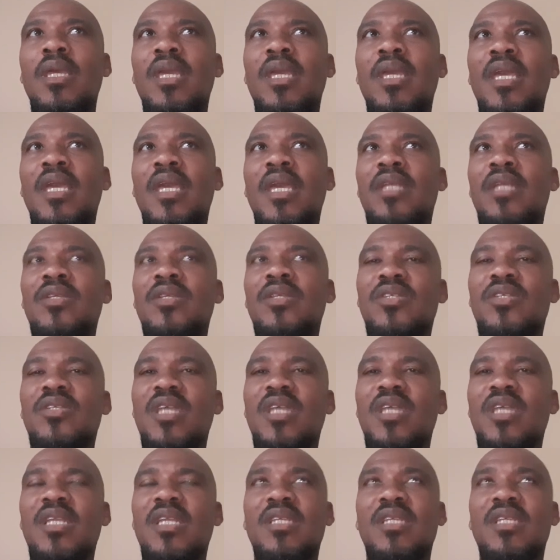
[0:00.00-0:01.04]
in
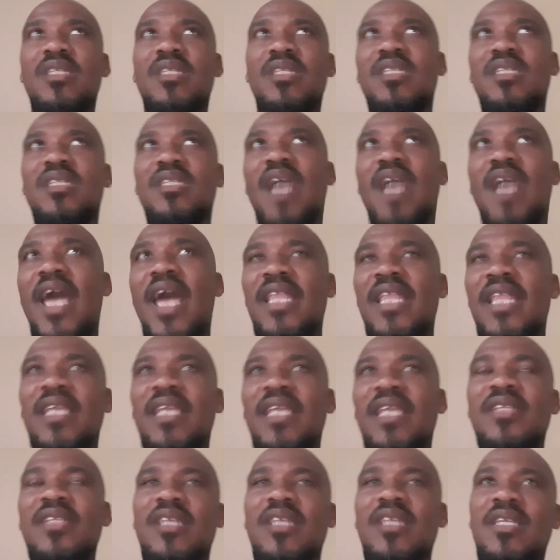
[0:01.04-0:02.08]
the
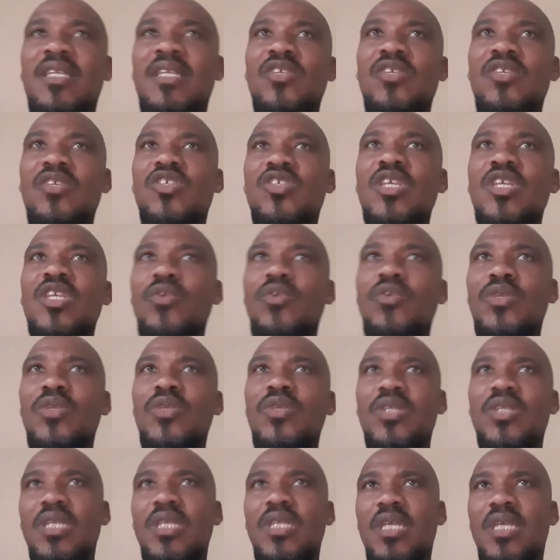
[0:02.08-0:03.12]
silent, in the
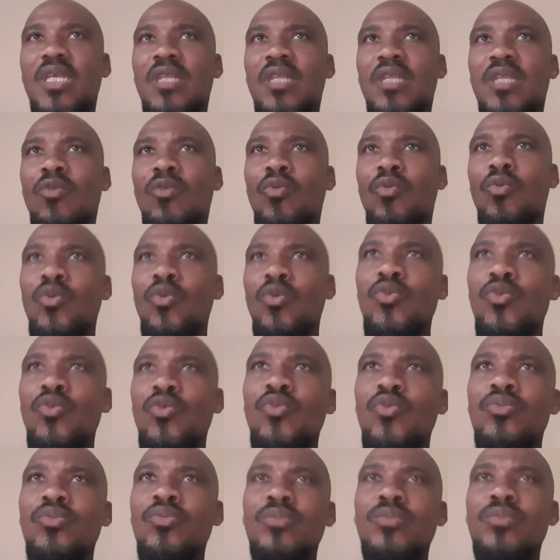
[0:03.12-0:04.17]
secrecy, in the
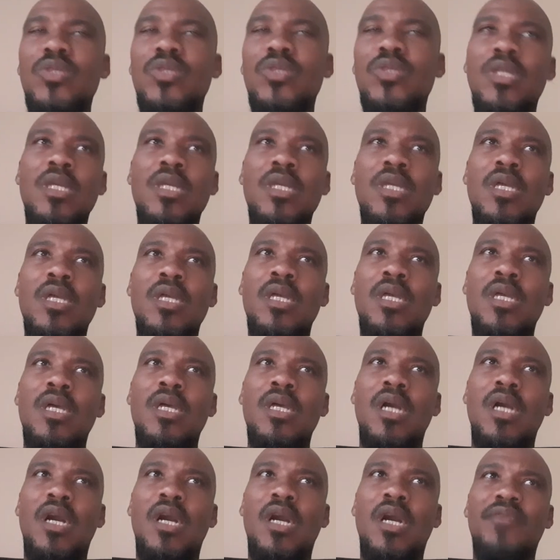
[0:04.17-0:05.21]
rooms
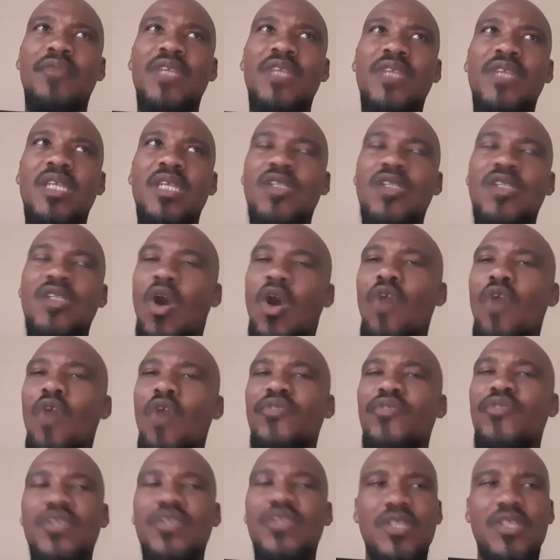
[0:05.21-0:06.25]
of these
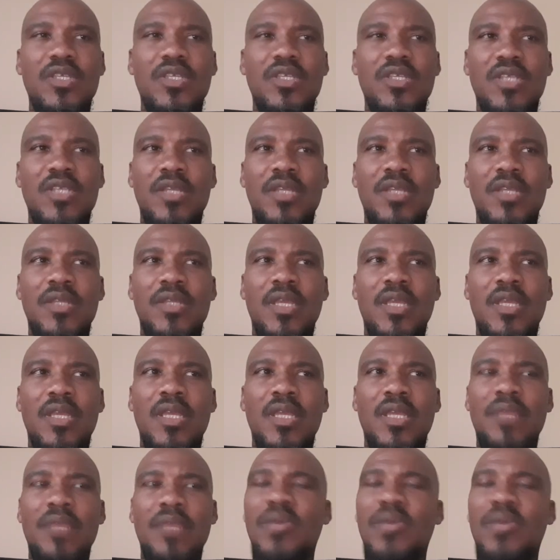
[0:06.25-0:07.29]
offices
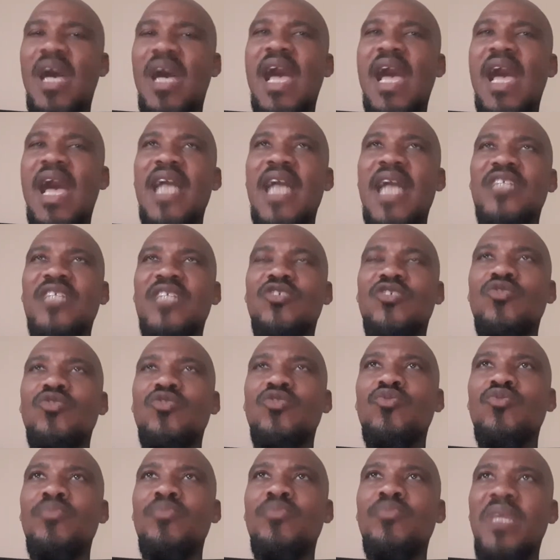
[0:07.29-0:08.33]
and behind
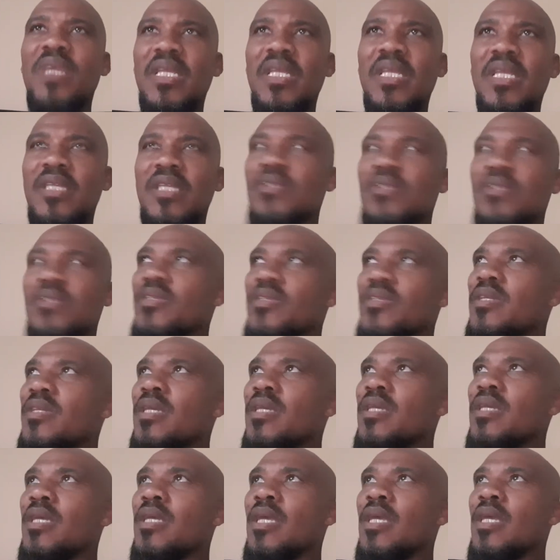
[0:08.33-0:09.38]
Zoom meetings,
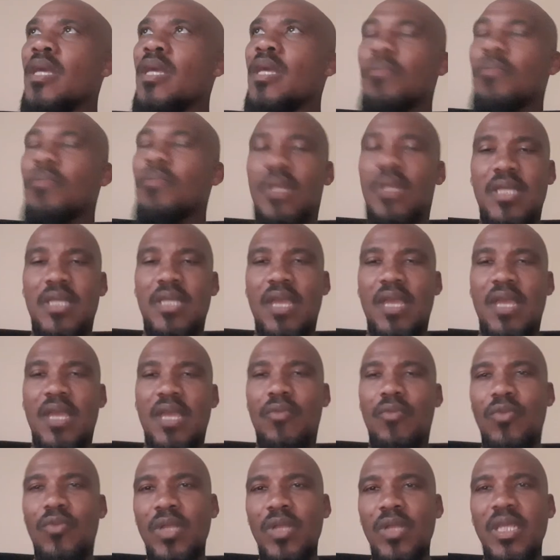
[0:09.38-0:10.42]
but yet
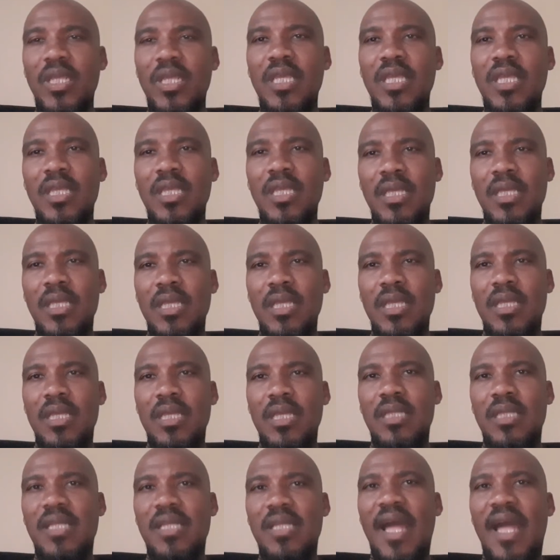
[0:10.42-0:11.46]
really
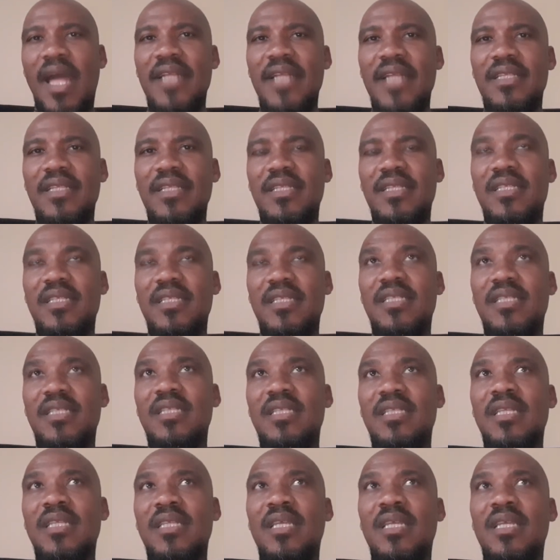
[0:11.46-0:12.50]
not
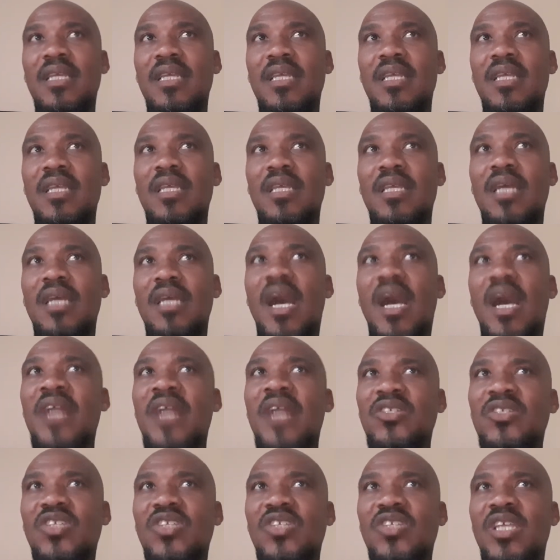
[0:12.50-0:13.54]

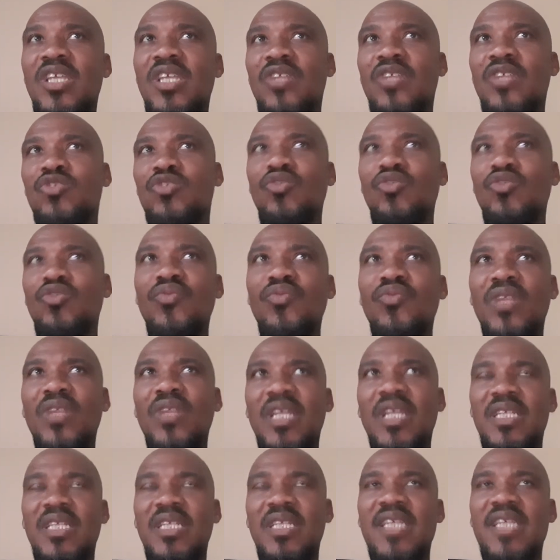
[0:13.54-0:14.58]
honestly and
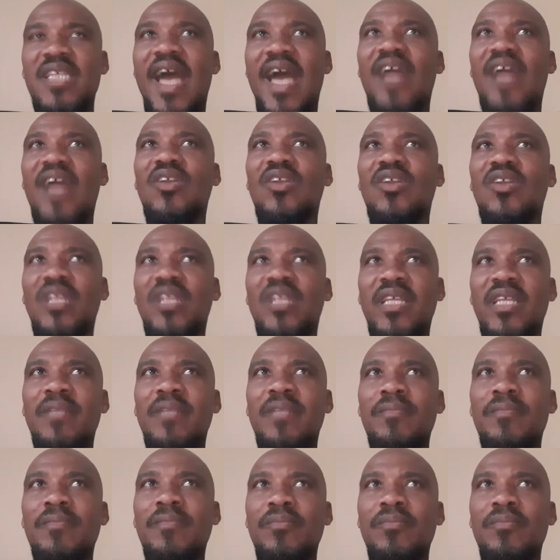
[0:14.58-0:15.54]
truthfully tackling